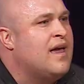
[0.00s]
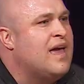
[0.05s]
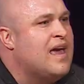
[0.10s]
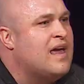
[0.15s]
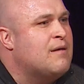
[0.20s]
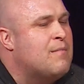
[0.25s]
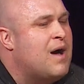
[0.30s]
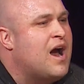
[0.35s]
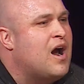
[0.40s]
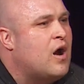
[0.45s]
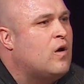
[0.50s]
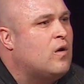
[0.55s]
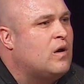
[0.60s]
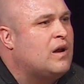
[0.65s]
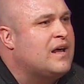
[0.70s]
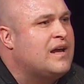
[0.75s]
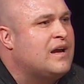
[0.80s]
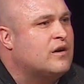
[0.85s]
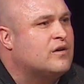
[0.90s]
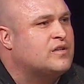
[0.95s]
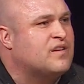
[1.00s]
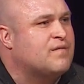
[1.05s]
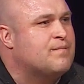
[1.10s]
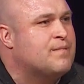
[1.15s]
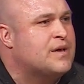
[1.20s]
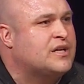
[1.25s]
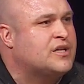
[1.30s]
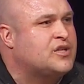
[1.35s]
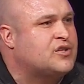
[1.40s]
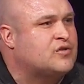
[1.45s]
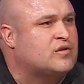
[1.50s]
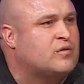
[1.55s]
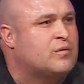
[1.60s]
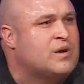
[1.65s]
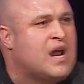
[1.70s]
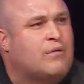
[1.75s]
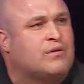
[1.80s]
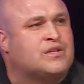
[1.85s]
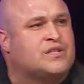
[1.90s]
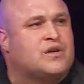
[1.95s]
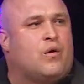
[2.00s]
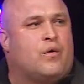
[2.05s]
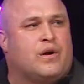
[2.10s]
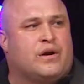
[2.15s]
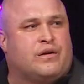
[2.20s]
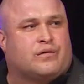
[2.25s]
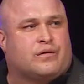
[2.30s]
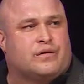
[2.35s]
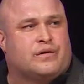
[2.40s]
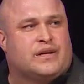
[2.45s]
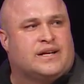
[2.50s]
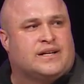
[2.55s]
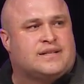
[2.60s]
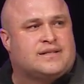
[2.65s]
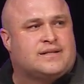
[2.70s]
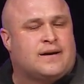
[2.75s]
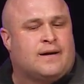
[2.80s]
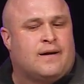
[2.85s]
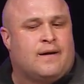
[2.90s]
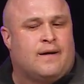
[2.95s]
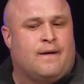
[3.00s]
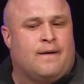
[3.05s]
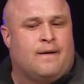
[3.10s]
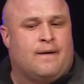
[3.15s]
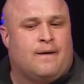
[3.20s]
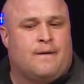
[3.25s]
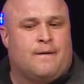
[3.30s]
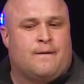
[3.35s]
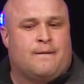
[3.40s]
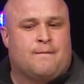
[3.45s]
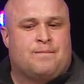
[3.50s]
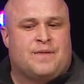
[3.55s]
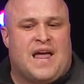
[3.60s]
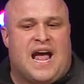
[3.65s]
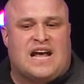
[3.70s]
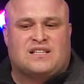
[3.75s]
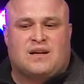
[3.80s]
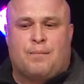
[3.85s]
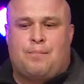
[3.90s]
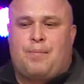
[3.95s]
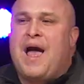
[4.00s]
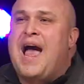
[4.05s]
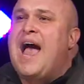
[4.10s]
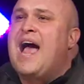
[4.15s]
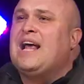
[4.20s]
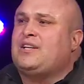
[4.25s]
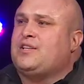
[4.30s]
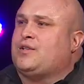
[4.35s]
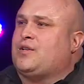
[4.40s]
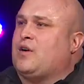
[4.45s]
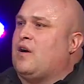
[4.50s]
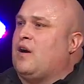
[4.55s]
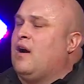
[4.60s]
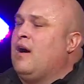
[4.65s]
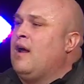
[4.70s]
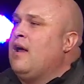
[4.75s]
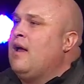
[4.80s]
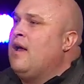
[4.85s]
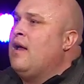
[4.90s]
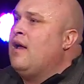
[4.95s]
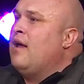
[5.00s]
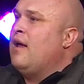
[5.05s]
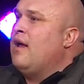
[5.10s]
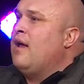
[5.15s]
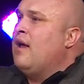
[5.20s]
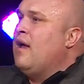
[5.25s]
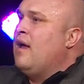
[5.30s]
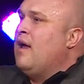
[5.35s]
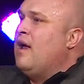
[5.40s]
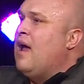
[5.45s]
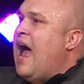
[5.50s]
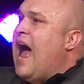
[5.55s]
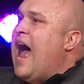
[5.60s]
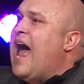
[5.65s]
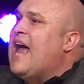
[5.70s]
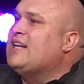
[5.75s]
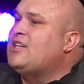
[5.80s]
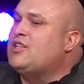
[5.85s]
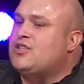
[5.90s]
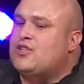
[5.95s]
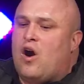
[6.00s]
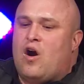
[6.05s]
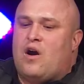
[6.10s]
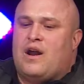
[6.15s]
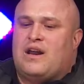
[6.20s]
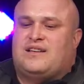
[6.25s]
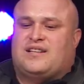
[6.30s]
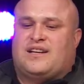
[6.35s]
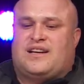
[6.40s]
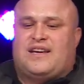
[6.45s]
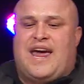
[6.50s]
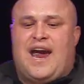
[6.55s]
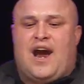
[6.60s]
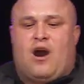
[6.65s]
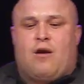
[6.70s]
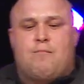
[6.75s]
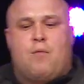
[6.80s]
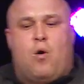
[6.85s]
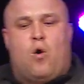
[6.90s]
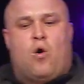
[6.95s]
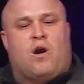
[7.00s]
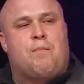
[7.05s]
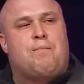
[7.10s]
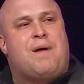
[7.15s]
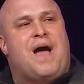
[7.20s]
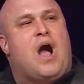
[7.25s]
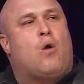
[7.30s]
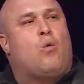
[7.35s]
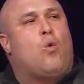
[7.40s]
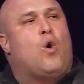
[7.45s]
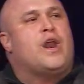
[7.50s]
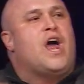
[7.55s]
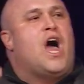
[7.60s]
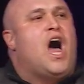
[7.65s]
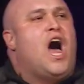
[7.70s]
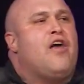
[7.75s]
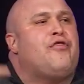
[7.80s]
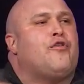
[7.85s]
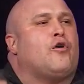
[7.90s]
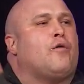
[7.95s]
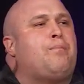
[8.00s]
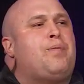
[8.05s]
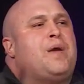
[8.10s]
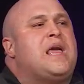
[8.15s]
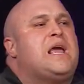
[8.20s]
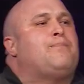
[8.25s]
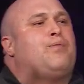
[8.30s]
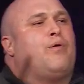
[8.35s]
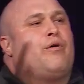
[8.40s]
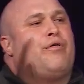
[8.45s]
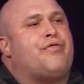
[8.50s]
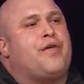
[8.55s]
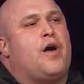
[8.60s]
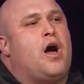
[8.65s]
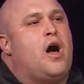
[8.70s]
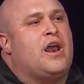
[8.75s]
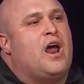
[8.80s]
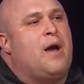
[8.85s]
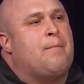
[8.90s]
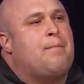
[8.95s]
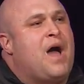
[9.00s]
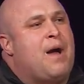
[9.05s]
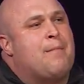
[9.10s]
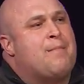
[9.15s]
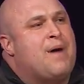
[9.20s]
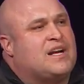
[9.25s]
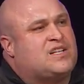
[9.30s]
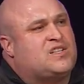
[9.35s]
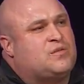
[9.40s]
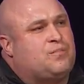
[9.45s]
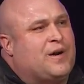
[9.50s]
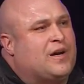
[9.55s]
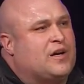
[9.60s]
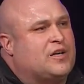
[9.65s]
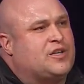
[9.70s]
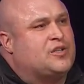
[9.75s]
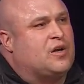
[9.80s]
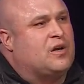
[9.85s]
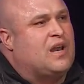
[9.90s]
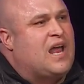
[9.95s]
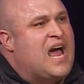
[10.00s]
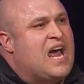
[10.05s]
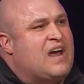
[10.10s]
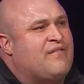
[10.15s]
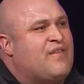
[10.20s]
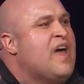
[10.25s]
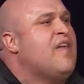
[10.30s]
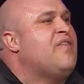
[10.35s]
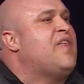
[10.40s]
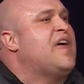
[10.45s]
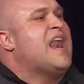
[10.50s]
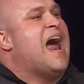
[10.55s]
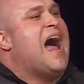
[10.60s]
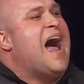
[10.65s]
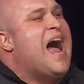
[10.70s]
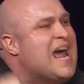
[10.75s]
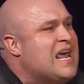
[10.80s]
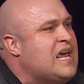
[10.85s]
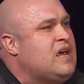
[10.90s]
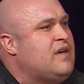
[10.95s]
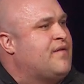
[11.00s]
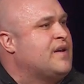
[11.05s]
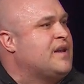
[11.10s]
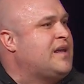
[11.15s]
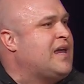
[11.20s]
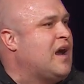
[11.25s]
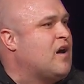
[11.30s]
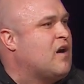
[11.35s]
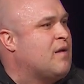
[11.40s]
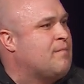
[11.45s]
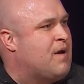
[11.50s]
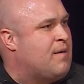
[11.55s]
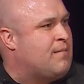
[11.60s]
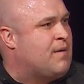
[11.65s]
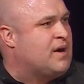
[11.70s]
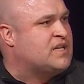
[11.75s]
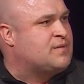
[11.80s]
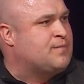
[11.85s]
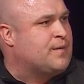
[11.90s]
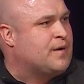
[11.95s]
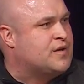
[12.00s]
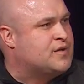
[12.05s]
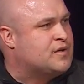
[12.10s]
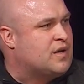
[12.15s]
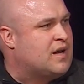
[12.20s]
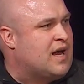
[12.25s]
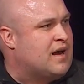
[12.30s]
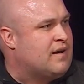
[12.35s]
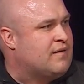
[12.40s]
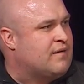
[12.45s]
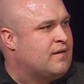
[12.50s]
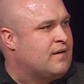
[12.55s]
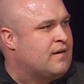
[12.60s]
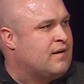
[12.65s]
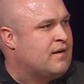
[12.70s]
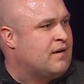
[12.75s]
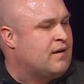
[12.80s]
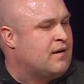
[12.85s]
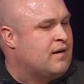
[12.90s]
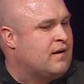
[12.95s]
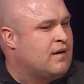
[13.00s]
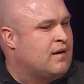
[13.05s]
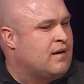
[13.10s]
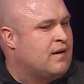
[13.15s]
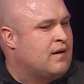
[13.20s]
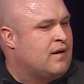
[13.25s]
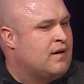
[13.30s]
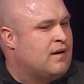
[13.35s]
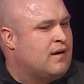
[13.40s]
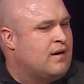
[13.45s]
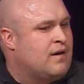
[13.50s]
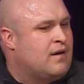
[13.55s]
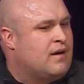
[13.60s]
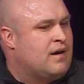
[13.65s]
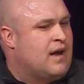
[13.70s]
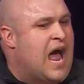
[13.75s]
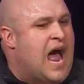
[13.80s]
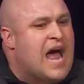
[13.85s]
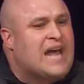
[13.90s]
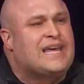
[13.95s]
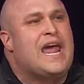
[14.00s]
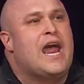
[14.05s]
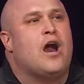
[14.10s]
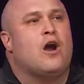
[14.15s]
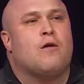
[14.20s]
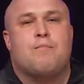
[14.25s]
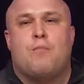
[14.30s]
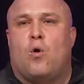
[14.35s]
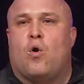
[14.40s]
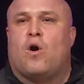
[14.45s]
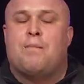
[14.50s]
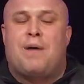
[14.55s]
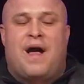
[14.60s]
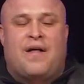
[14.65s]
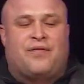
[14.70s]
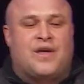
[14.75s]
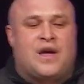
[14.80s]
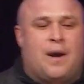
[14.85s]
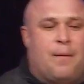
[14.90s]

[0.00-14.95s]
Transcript: in my early years of ministry when I was going through this. As a pastor, I started to care more about what other people thought about my spiritual life than I even cared about my spiritual life. I cared more about the